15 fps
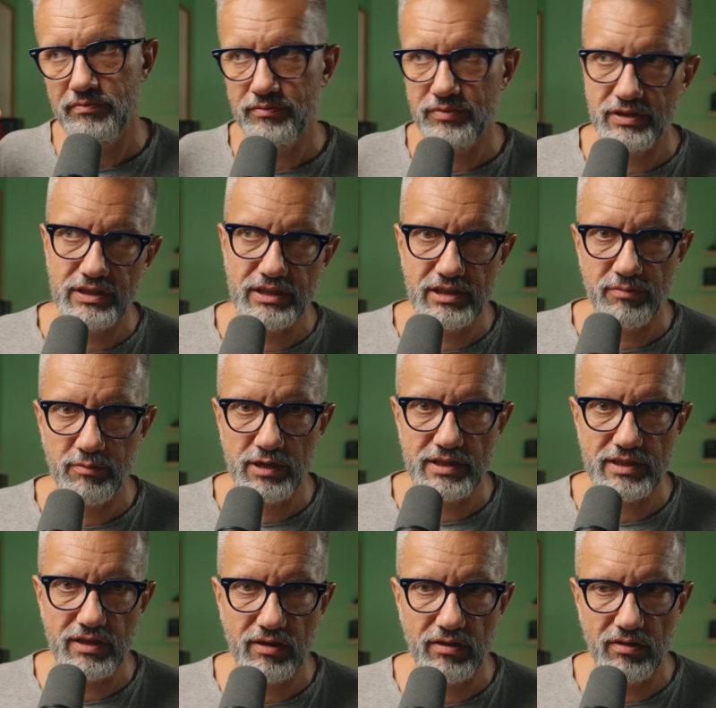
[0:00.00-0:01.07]
6
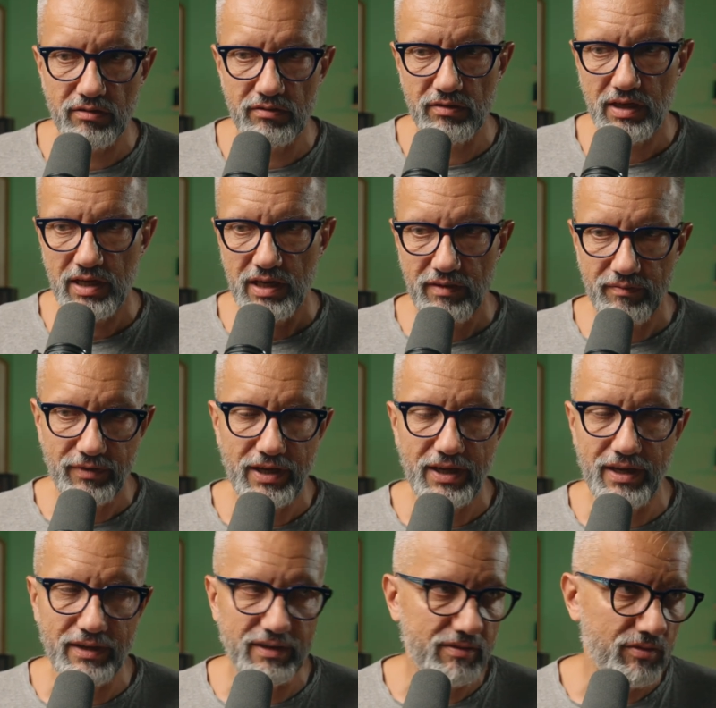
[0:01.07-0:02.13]
months ago
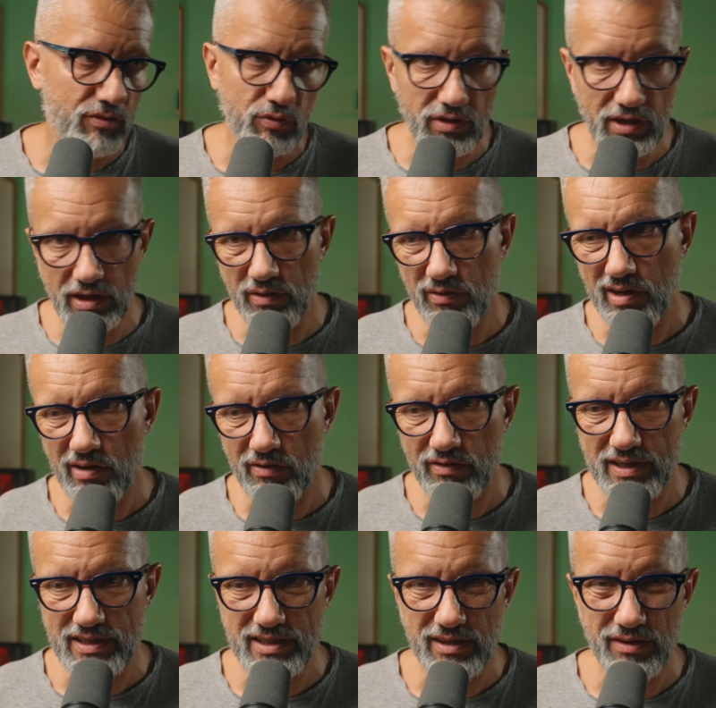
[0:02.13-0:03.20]
and today you have
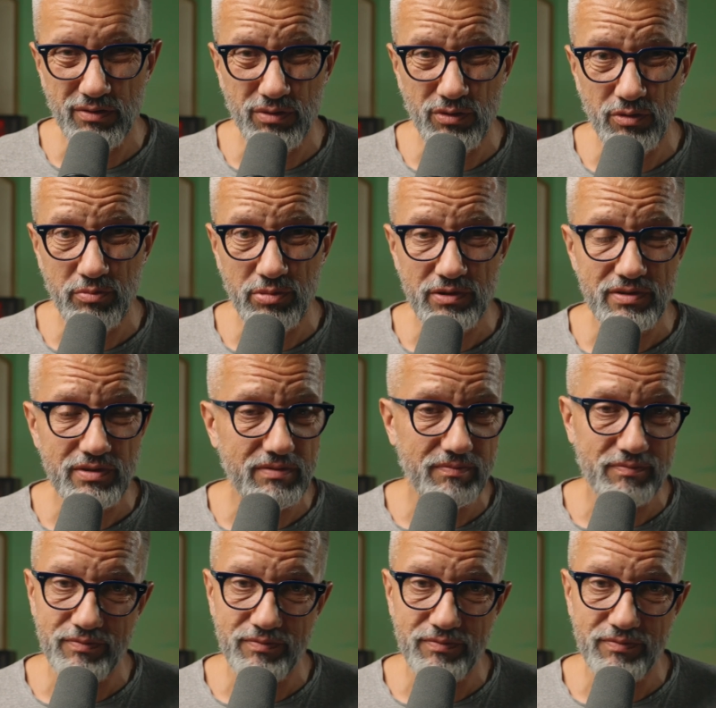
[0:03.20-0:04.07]
nothing good to post,